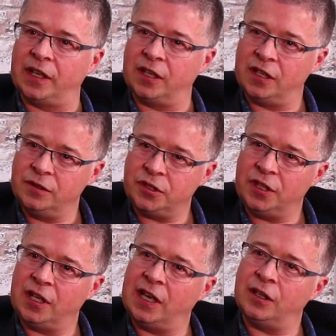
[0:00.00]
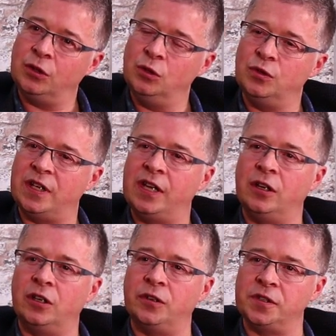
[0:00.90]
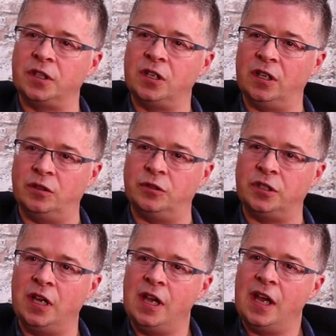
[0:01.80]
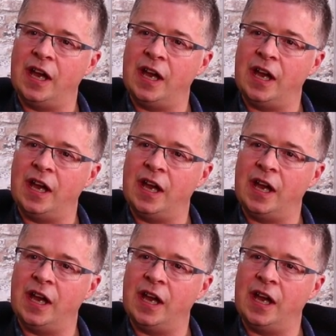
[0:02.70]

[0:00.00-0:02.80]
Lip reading: their coaching and who they are as a coach.